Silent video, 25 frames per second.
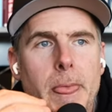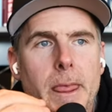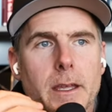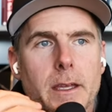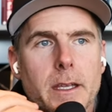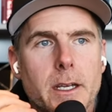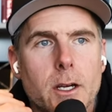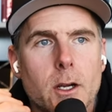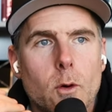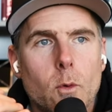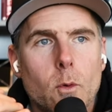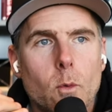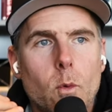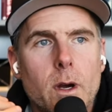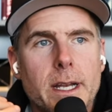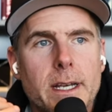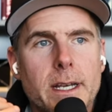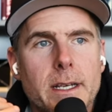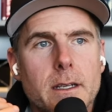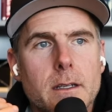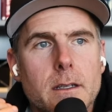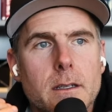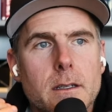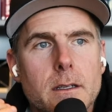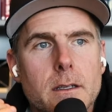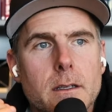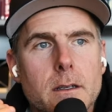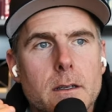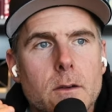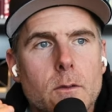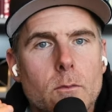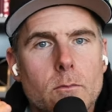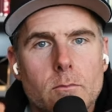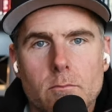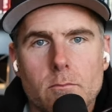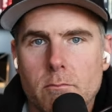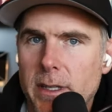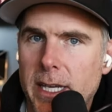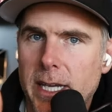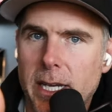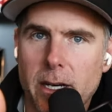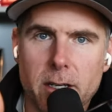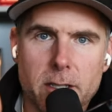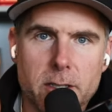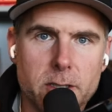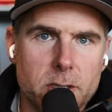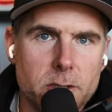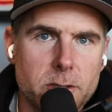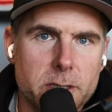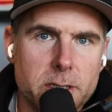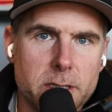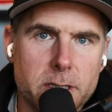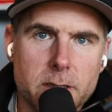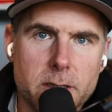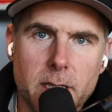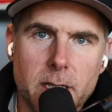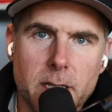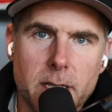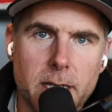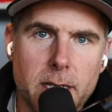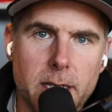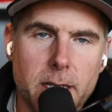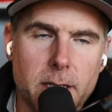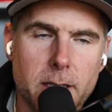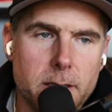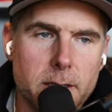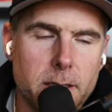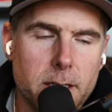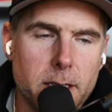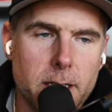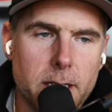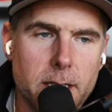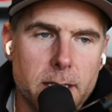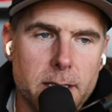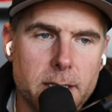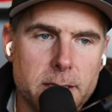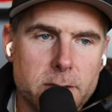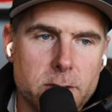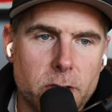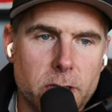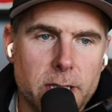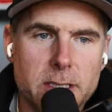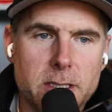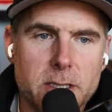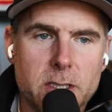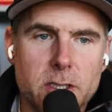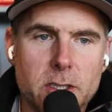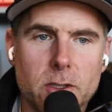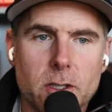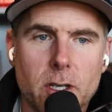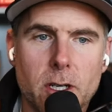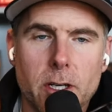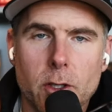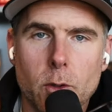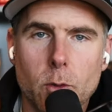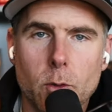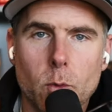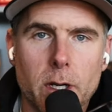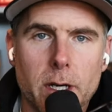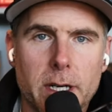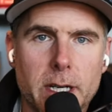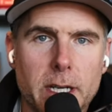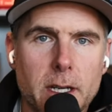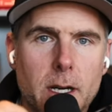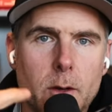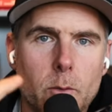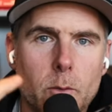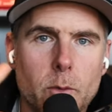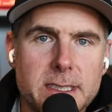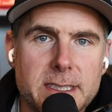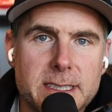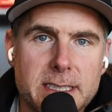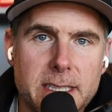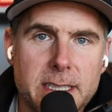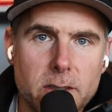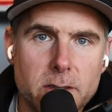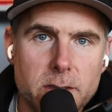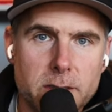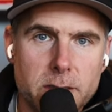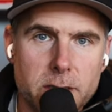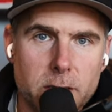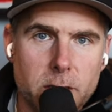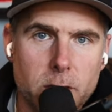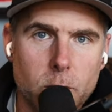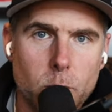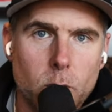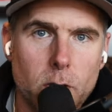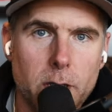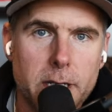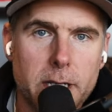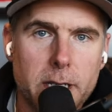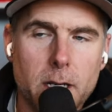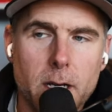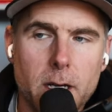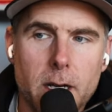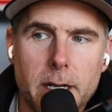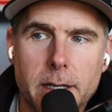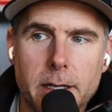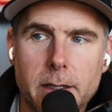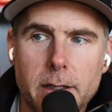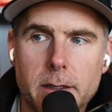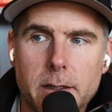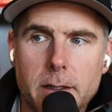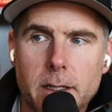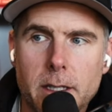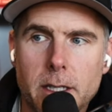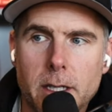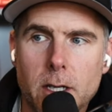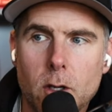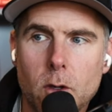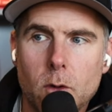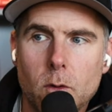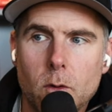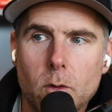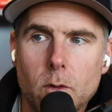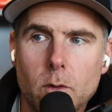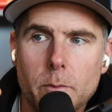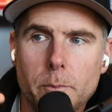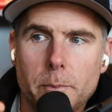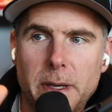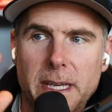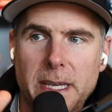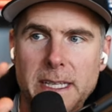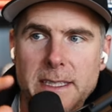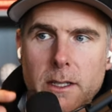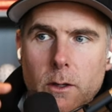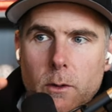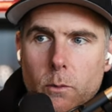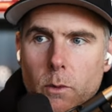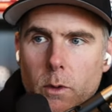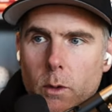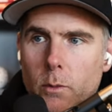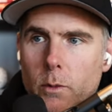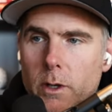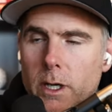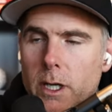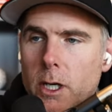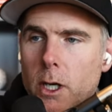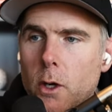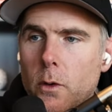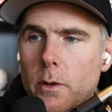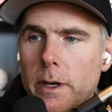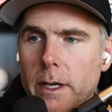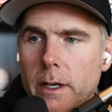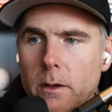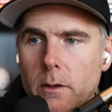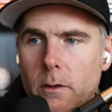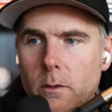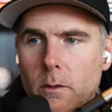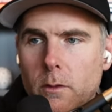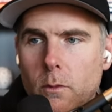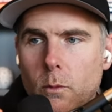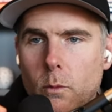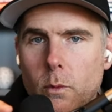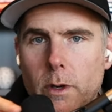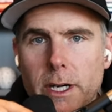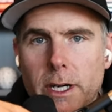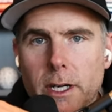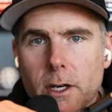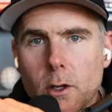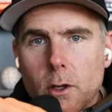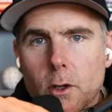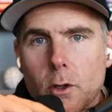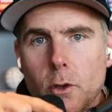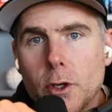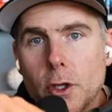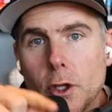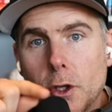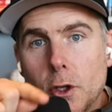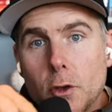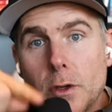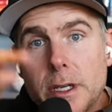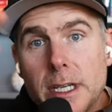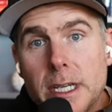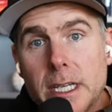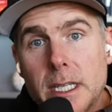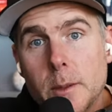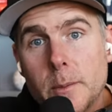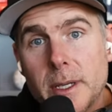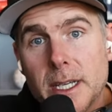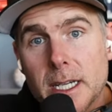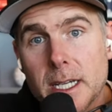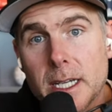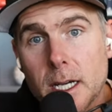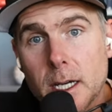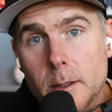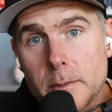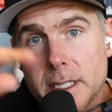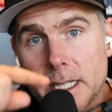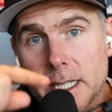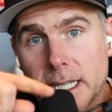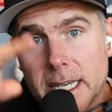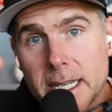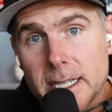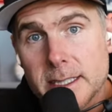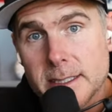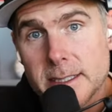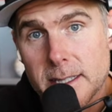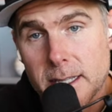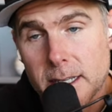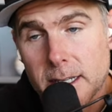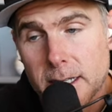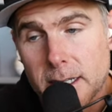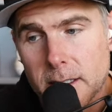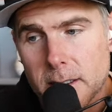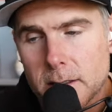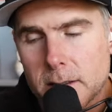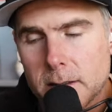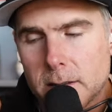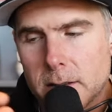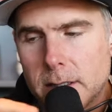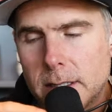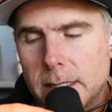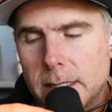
you know, what characters, traits are you working on? What skills are you working on? You know, based on where we're going, who do you need to become to get us there?